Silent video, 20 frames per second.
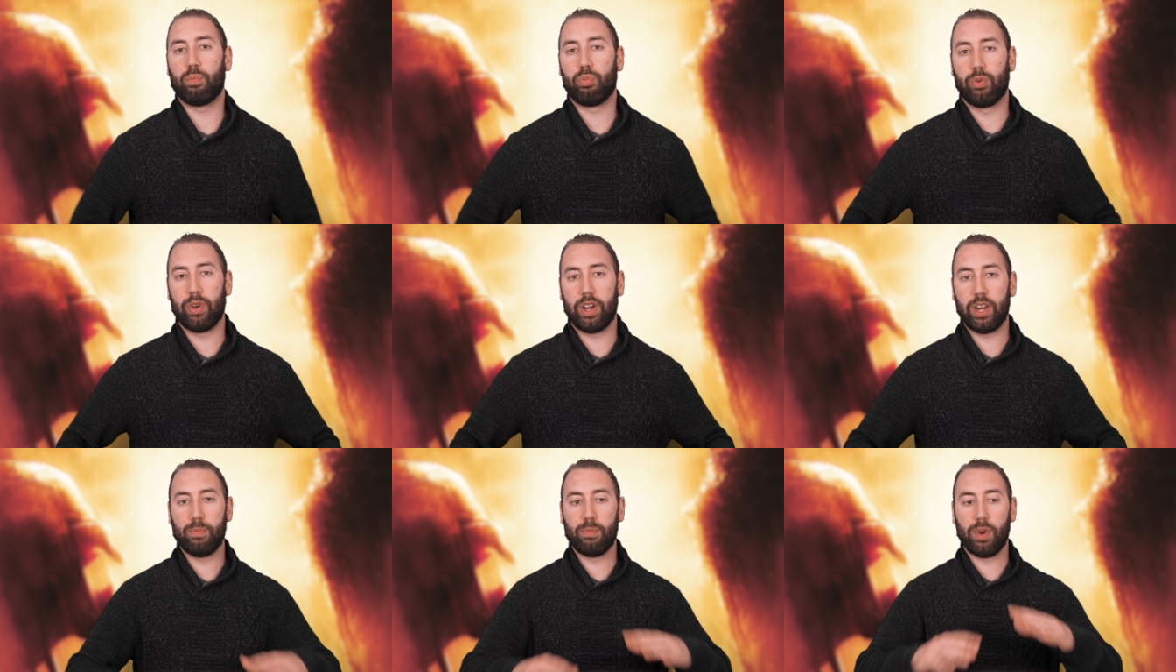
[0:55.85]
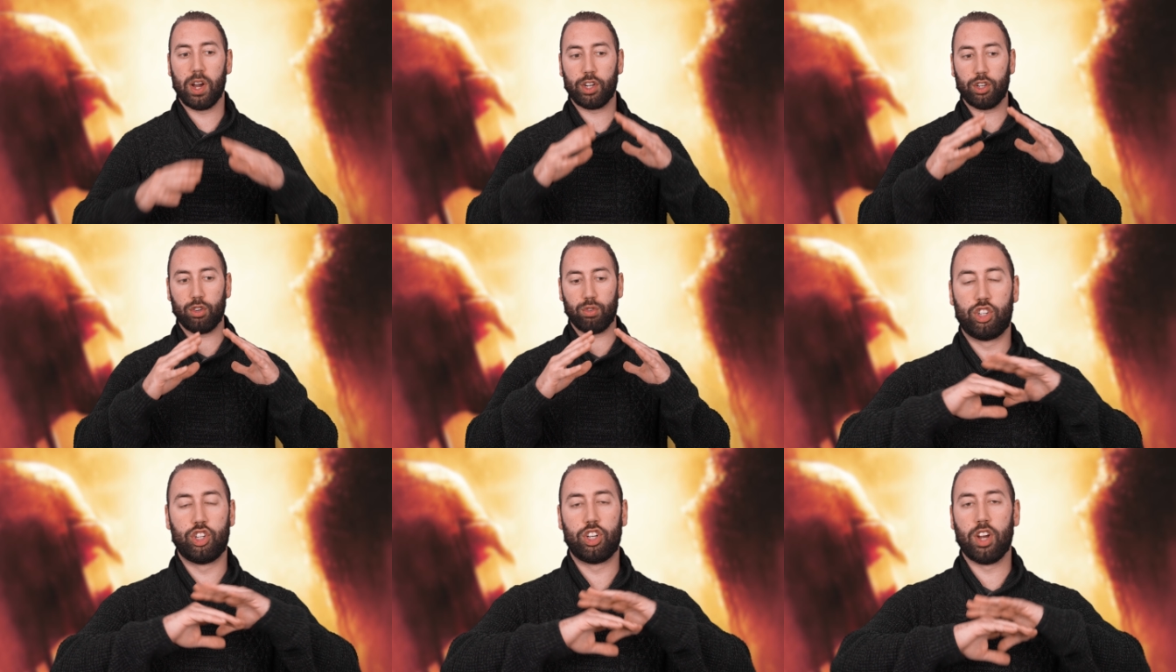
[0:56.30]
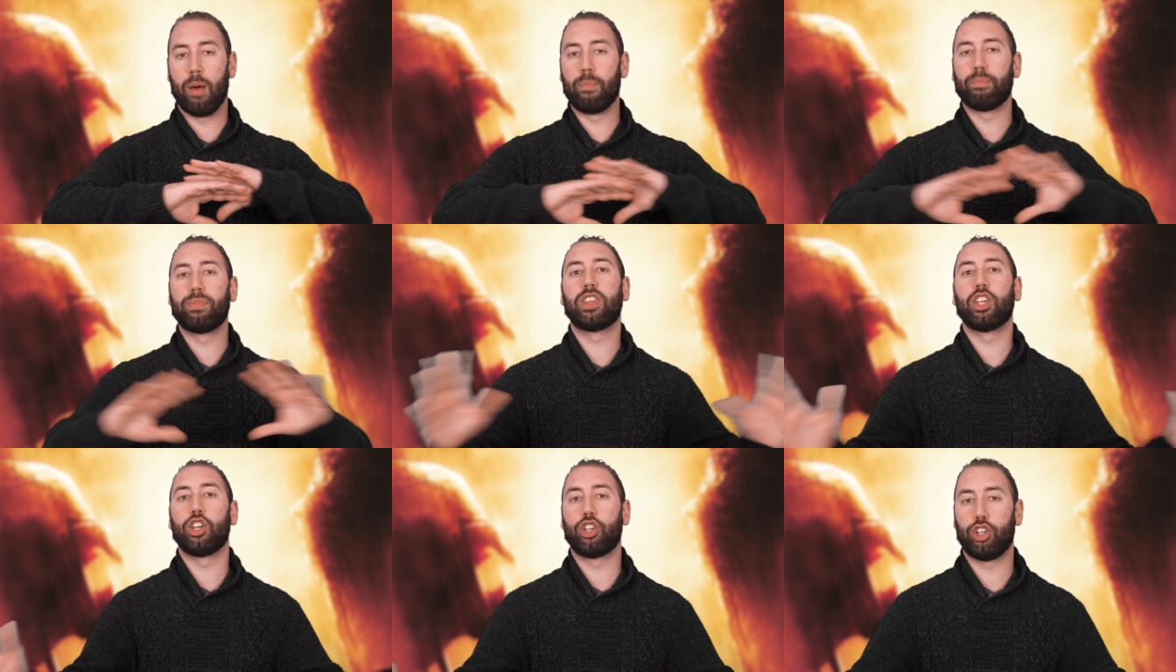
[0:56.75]
pretty much
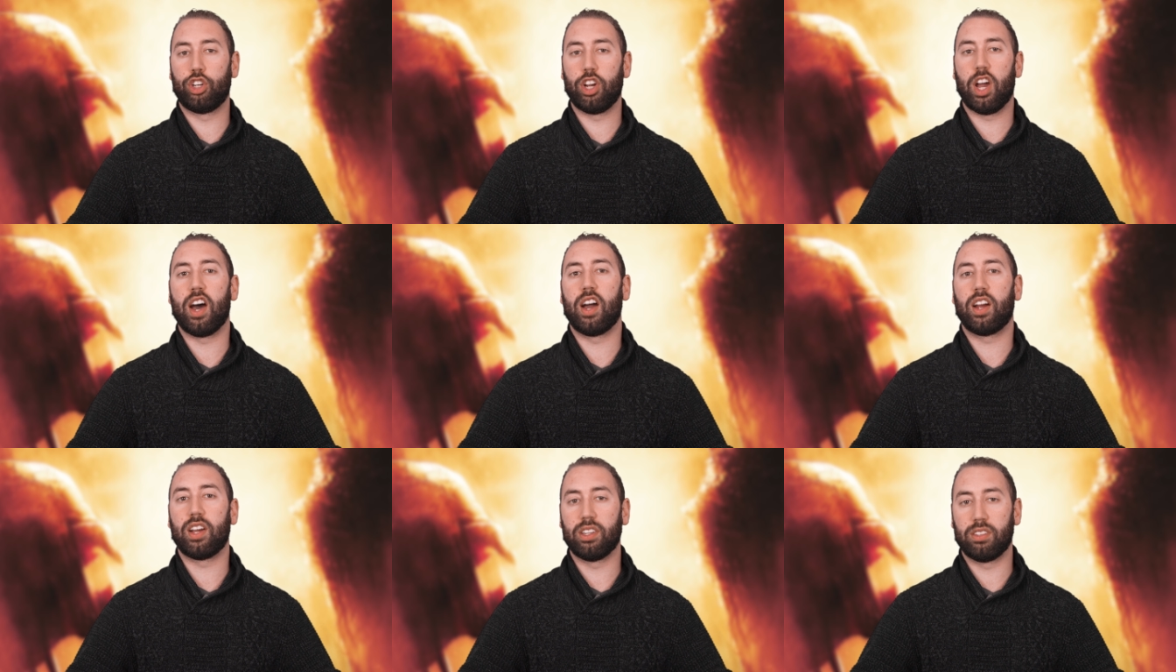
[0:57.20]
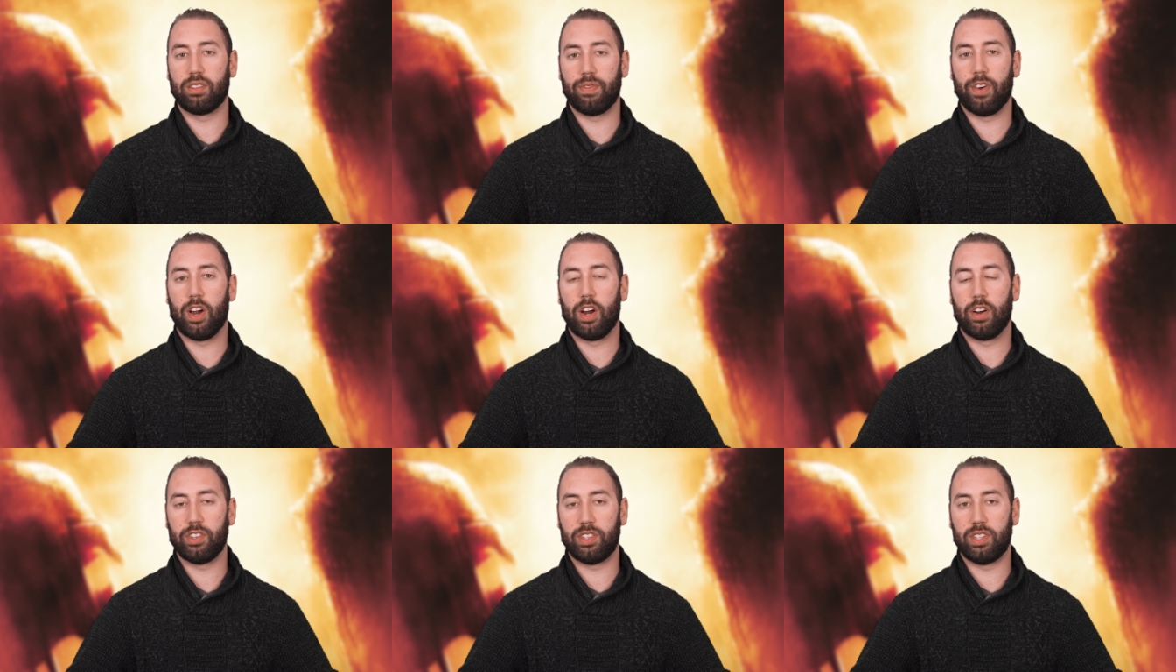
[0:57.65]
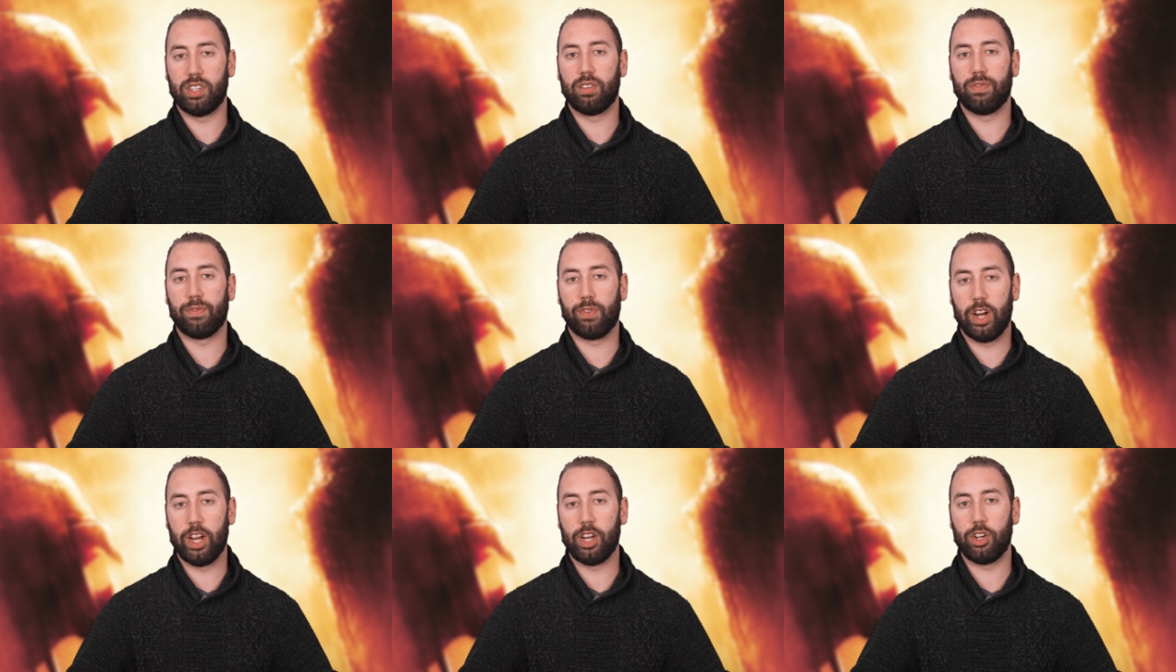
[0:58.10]
jumped the shark as far as this
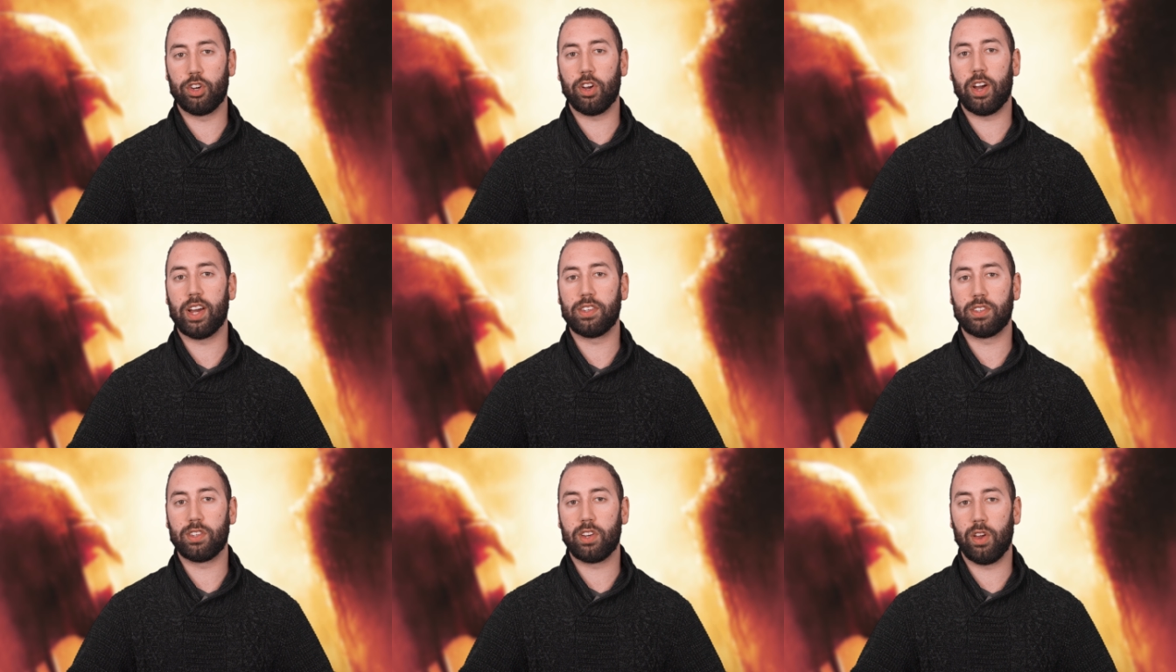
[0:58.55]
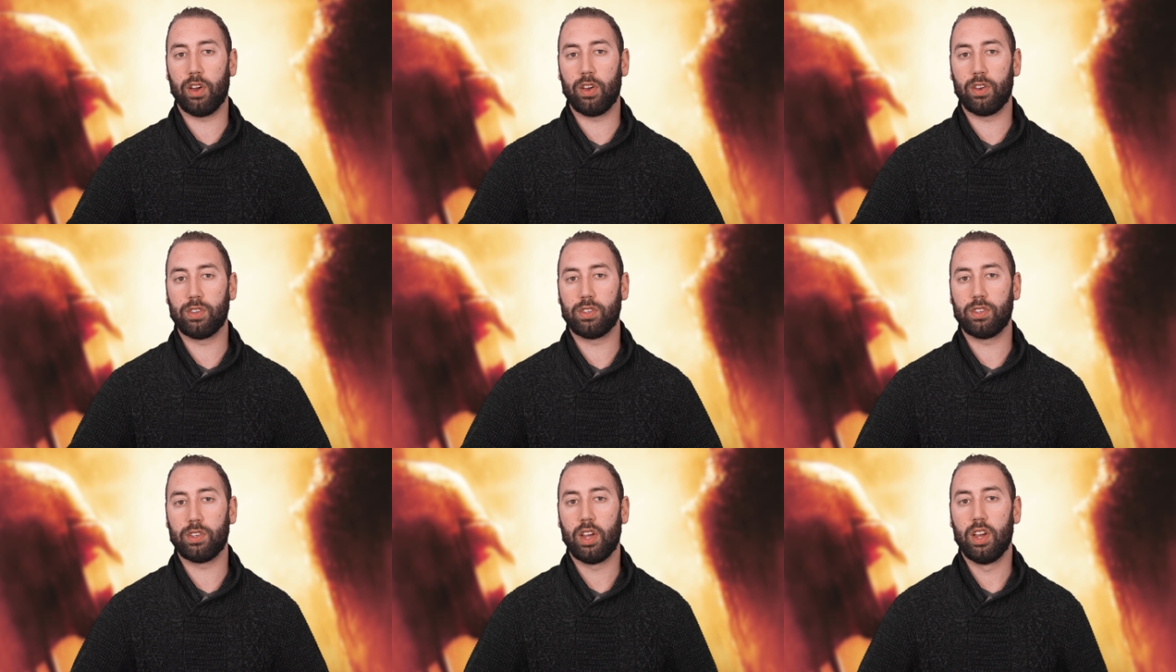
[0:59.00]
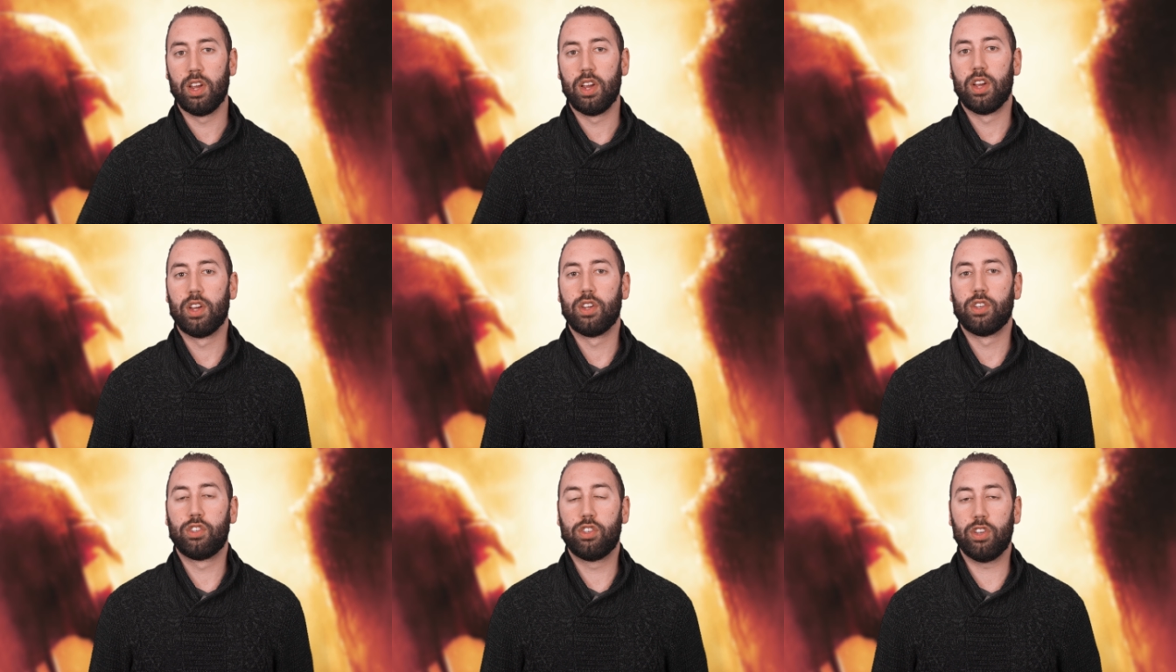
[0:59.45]
franchise goes.
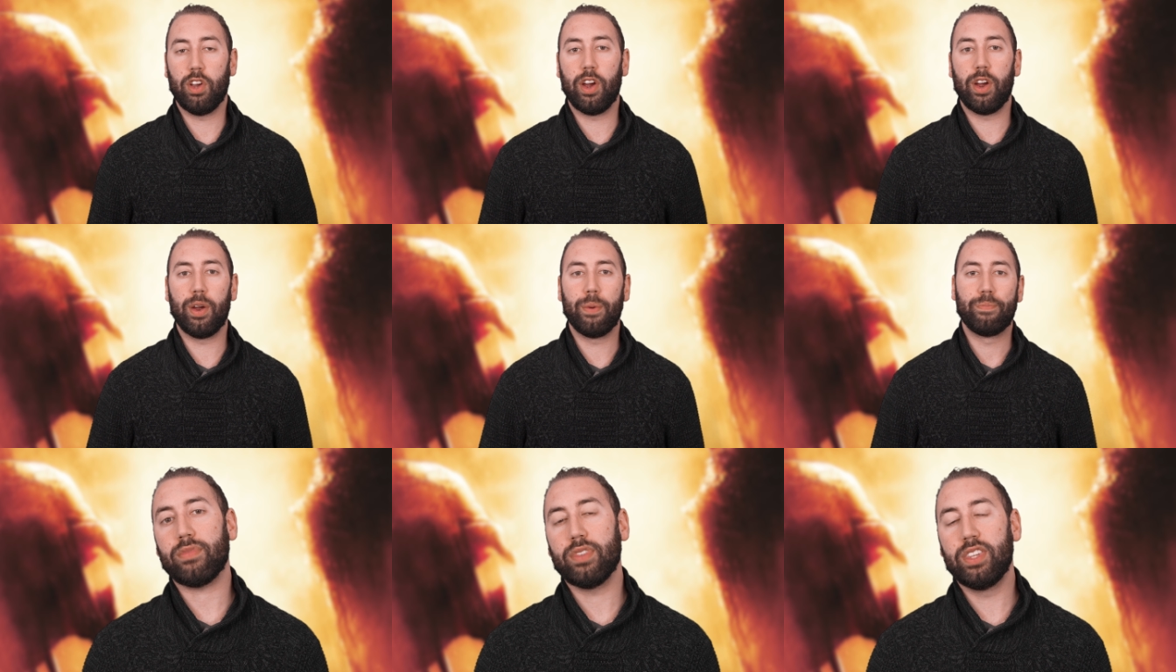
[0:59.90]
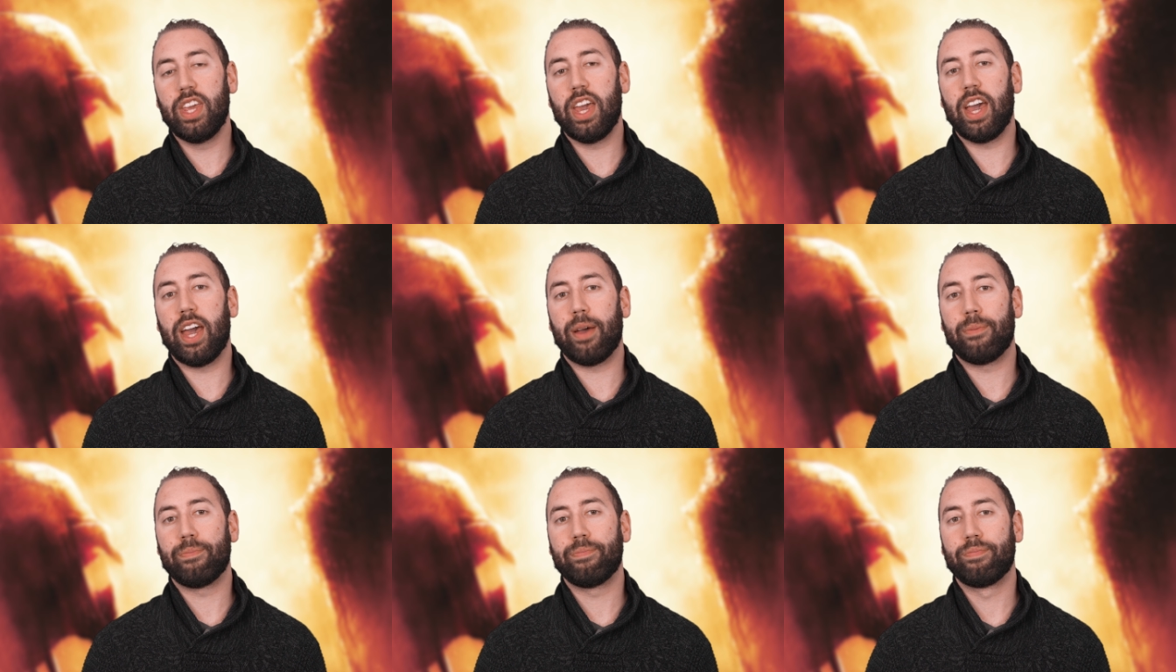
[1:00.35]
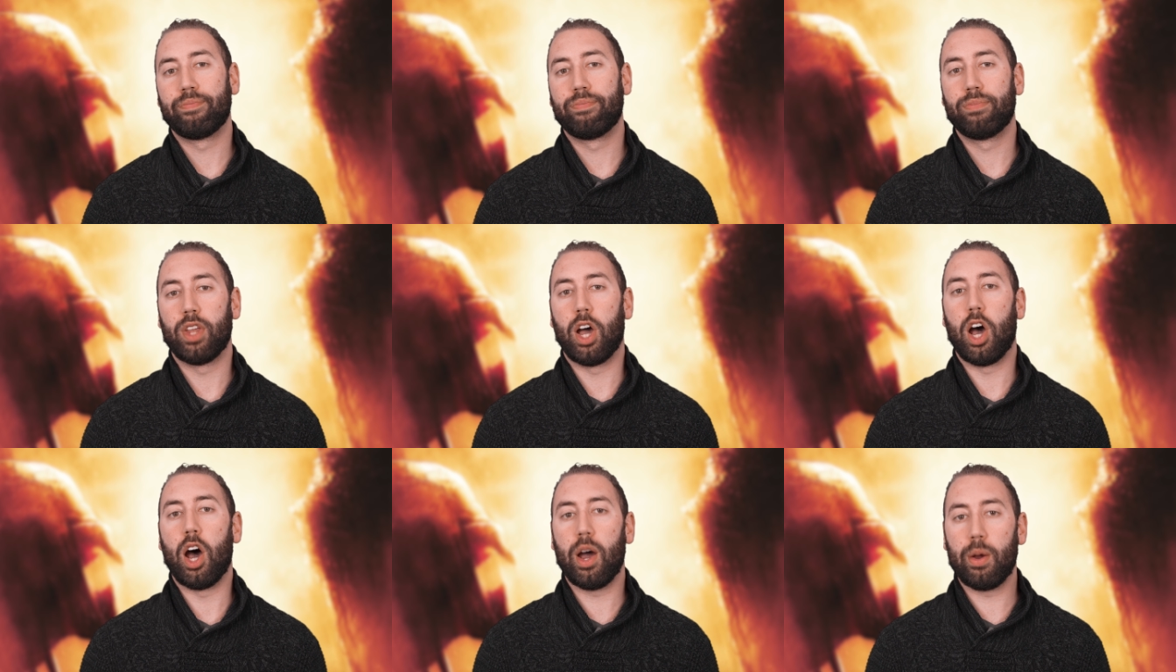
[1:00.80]
So, yeah,
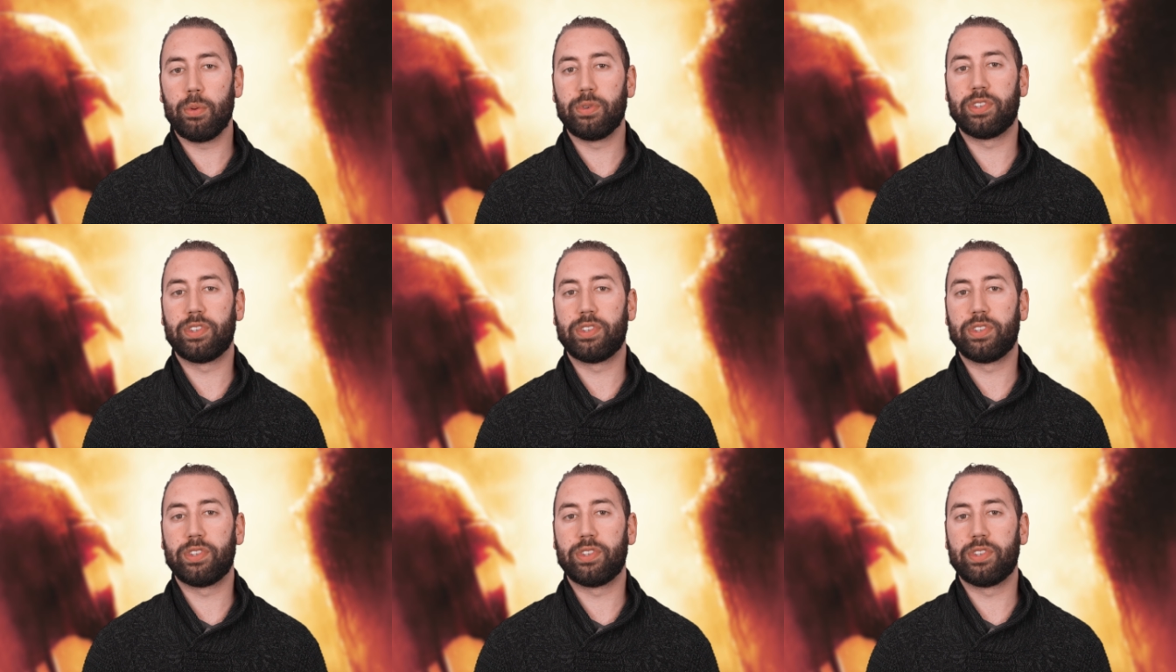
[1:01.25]
I